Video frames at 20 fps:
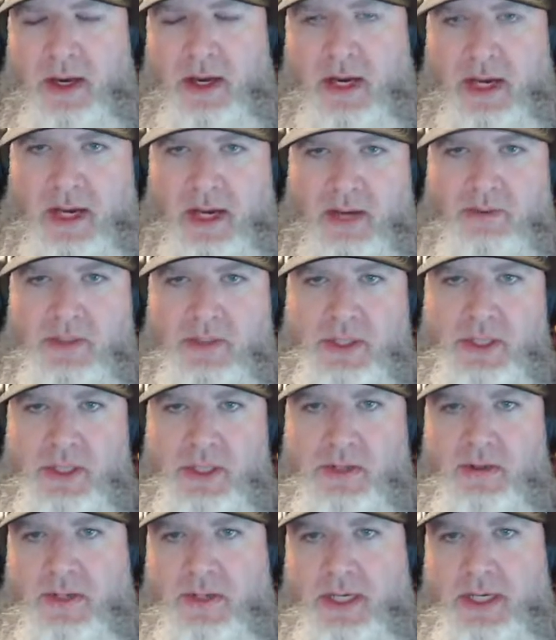And I will see
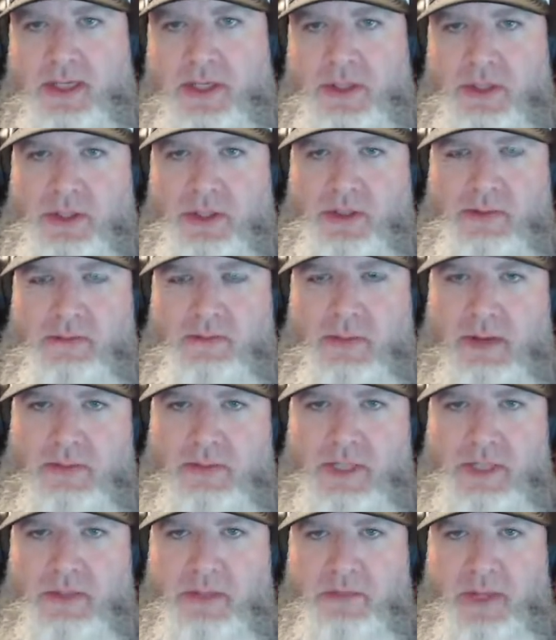you again soon.
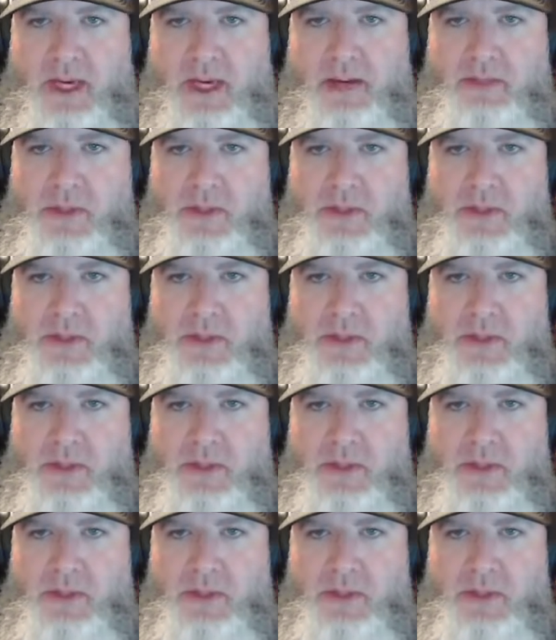Maybe some game